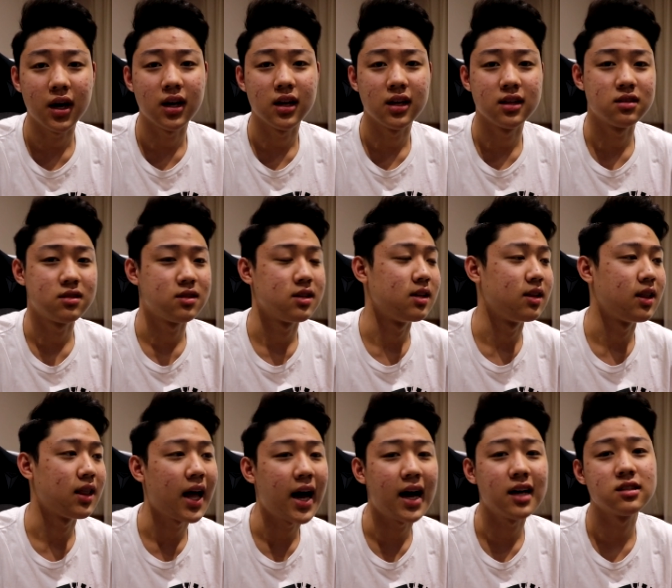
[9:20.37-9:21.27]
and it's the
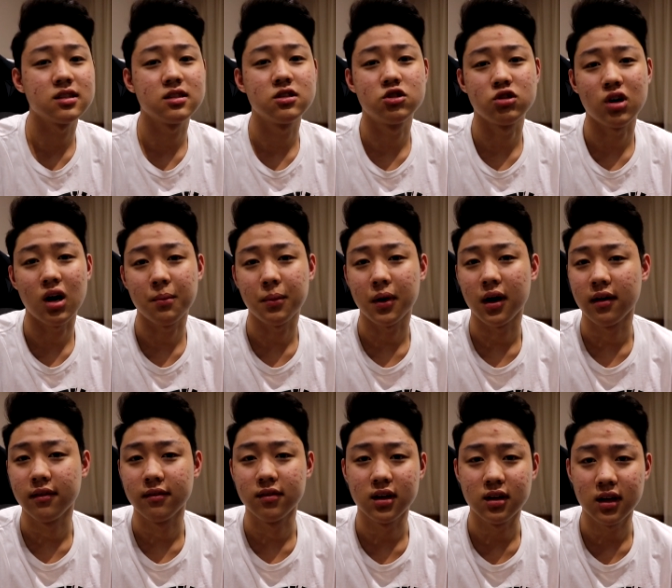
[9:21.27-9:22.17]
last drop
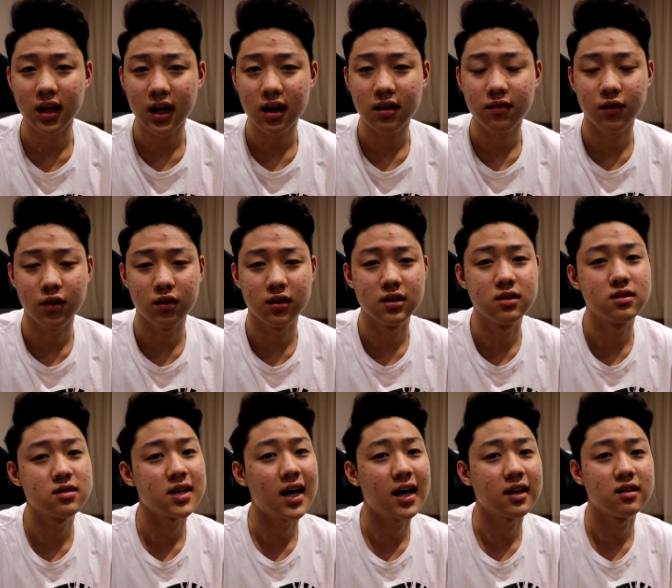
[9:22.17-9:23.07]
of the day for the
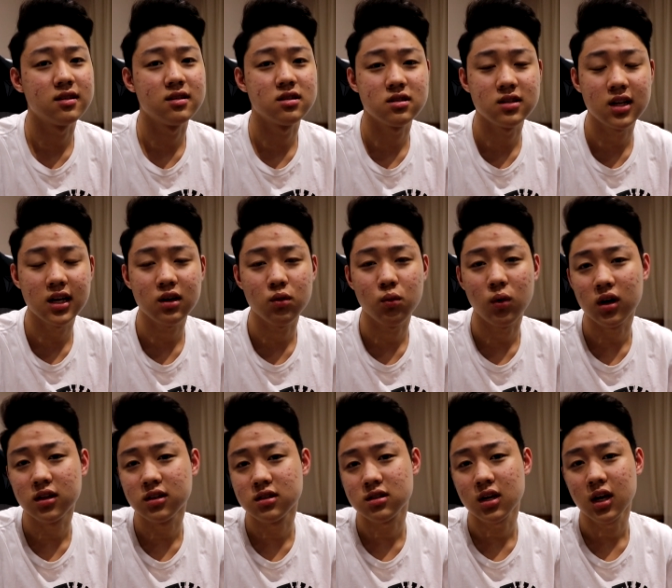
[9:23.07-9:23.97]
satin snake
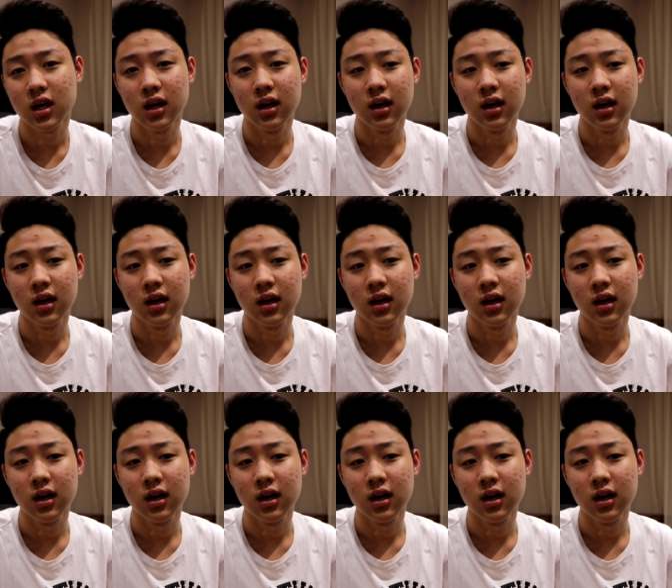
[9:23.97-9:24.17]
ones